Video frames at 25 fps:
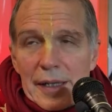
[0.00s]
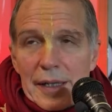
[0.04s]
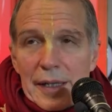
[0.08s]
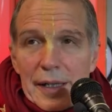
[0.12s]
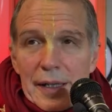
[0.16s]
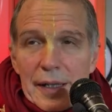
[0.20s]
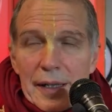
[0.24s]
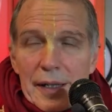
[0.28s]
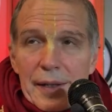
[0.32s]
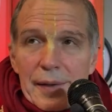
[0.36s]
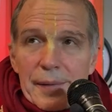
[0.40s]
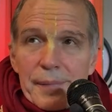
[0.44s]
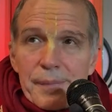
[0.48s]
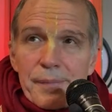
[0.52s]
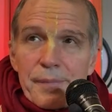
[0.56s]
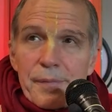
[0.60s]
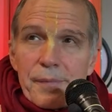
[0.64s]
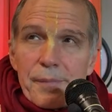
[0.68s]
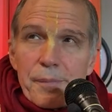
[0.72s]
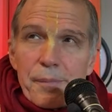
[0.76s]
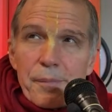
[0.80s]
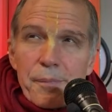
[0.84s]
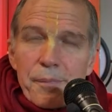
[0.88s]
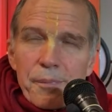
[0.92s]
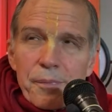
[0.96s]
um,
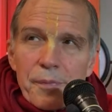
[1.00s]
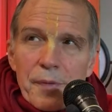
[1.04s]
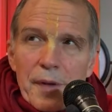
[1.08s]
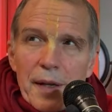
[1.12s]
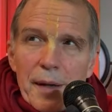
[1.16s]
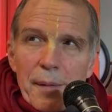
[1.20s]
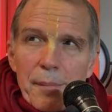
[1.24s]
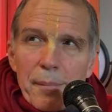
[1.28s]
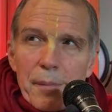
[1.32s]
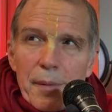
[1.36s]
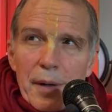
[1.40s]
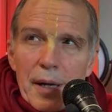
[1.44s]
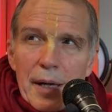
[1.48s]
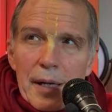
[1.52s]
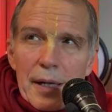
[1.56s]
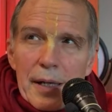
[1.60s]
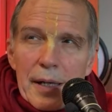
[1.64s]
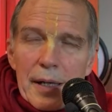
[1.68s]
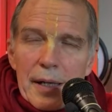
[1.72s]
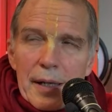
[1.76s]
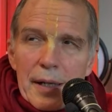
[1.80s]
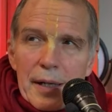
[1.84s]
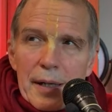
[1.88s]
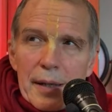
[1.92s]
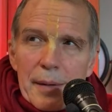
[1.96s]

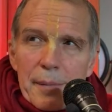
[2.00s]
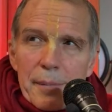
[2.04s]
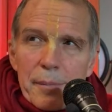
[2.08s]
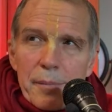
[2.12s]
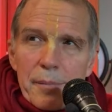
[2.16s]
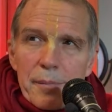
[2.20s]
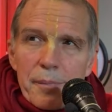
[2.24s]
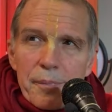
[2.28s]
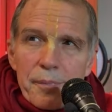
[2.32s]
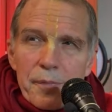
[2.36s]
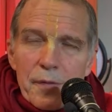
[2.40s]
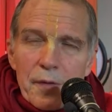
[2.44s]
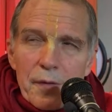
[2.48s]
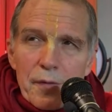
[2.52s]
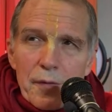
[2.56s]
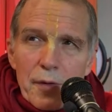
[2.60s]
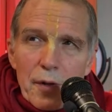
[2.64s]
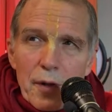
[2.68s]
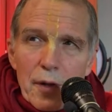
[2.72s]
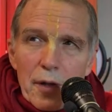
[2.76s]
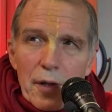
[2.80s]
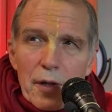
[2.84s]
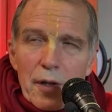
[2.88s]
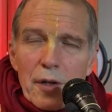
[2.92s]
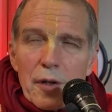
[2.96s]
by a
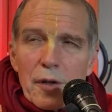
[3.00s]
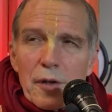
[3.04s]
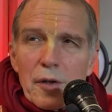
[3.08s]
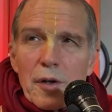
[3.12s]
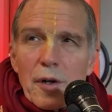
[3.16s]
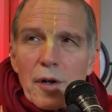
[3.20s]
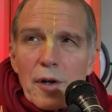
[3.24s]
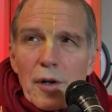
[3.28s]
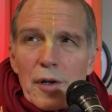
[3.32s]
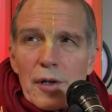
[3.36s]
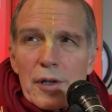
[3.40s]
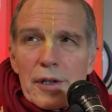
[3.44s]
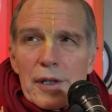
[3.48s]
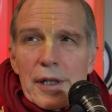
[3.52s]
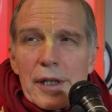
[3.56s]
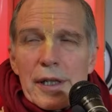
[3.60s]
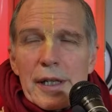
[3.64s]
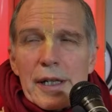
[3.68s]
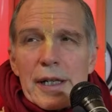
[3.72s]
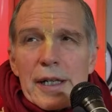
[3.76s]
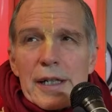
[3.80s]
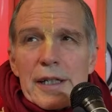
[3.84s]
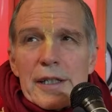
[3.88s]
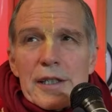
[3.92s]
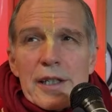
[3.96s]
work called
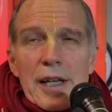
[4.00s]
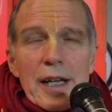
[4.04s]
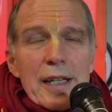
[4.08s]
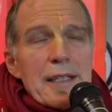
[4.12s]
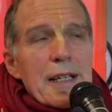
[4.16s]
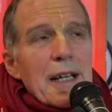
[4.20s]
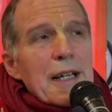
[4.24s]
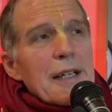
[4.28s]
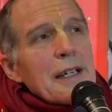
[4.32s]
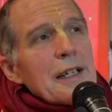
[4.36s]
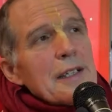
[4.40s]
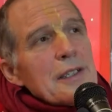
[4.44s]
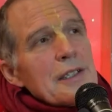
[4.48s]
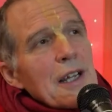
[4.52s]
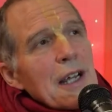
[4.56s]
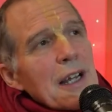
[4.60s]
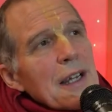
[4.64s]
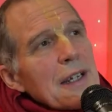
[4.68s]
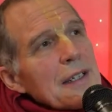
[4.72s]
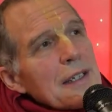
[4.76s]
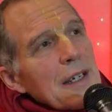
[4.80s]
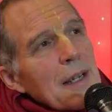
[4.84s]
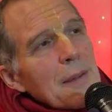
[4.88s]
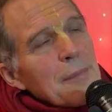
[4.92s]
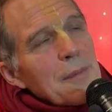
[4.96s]
Chaitanya
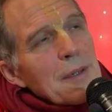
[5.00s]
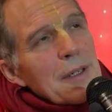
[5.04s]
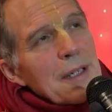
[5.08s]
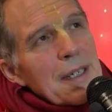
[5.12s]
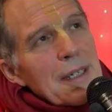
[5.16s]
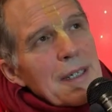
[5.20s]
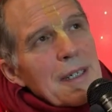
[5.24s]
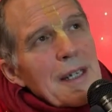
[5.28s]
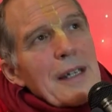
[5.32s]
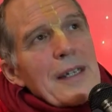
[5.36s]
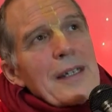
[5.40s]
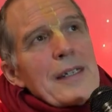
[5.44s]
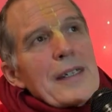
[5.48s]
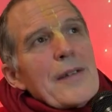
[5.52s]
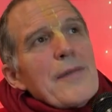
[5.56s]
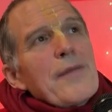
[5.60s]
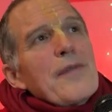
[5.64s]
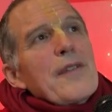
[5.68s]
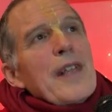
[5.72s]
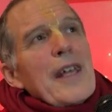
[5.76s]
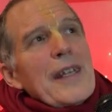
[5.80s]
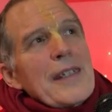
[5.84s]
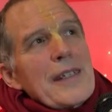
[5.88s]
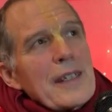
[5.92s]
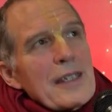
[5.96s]
Charitamrita. And if
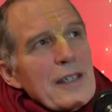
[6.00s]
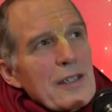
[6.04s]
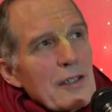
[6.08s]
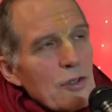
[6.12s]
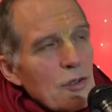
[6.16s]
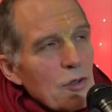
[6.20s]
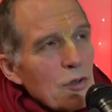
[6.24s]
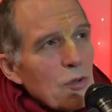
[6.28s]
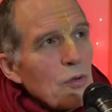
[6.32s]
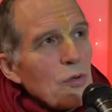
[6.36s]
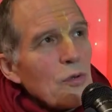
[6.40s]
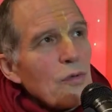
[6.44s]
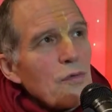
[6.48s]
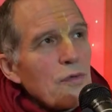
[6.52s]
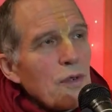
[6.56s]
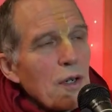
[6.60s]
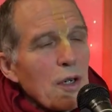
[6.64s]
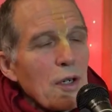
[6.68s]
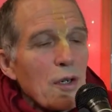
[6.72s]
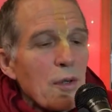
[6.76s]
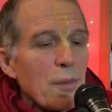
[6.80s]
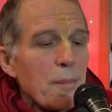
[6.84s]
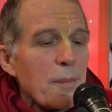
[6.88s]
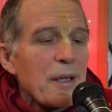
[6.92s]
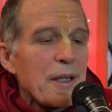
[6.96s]
that is too
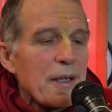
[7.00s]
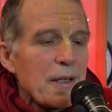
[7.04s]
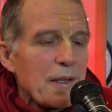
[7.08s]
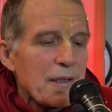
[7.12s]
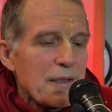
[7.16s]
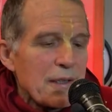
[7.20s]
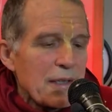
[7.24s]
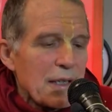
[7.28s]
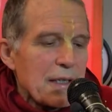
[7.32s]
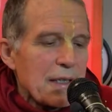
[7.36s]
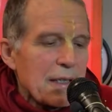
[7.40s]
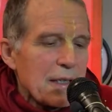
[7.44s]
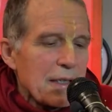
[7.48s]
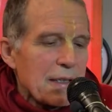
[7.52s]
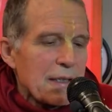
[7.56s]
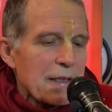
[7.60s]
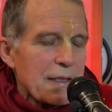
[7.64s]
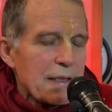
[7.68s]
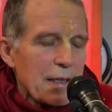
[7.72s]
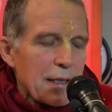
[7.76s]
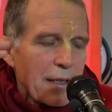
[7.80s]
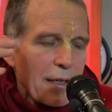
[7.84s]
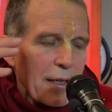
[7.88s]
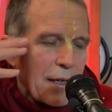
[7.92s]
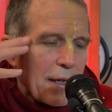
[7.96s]
voluminous, it
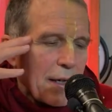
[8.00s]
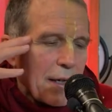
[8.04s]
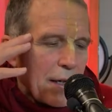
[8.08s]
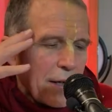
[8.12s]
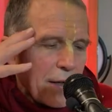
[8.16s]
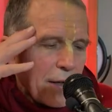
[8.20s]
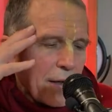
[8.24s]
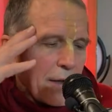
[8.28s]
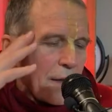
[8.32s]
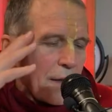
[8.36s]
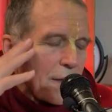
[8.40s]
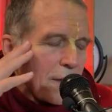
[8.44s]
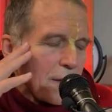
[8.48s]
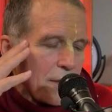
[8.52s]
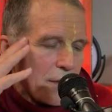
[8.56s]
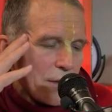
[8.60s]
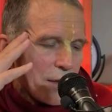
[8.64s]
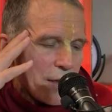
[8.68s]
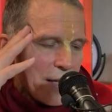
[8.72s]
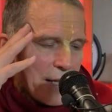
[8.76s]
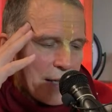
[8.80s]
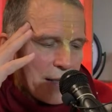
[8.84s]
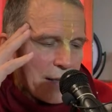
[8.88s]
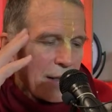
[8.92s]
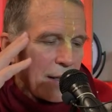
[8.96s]
is
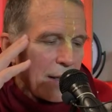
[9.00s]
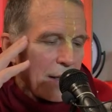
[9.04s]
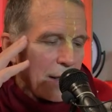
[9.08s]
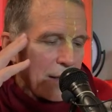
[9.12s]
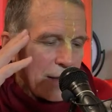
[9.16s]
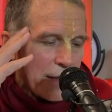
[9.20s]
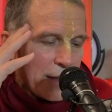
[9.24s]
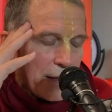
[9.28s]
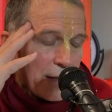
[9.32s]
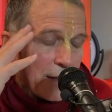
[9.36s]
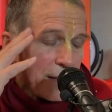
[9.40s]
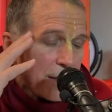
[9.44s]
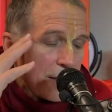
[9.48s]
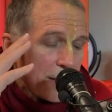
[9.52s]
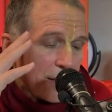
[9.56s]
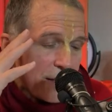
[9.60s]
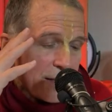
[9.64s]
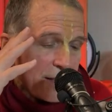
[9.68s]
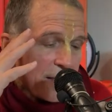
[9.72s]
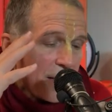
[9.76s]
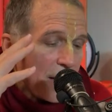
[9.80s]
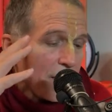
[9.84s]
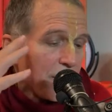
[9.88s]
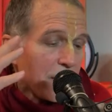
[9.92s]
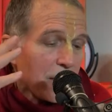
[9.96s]
altogether, I think,
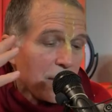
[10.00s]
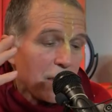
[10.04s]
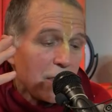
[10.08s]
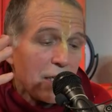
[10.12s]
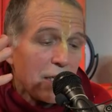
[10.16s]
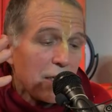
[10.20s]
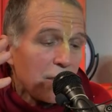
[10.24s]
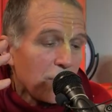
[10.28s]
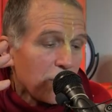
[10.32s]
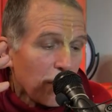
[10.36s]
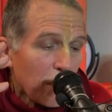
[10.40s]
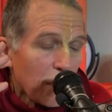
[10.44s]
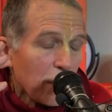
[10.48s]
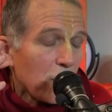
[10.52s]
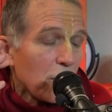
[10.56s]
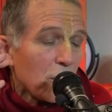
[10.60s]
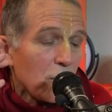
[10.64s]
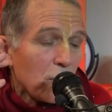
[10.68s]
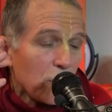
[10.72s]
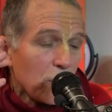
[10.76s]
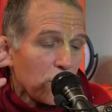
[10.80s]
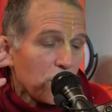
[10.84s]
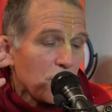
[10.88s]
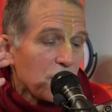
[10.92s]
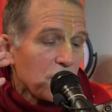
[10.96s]
seventeen
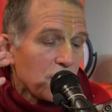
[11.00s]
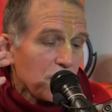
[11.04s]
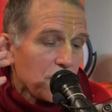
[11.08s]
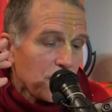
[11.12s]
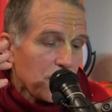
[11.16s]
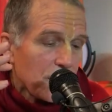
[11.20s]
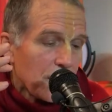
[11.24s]
volumes,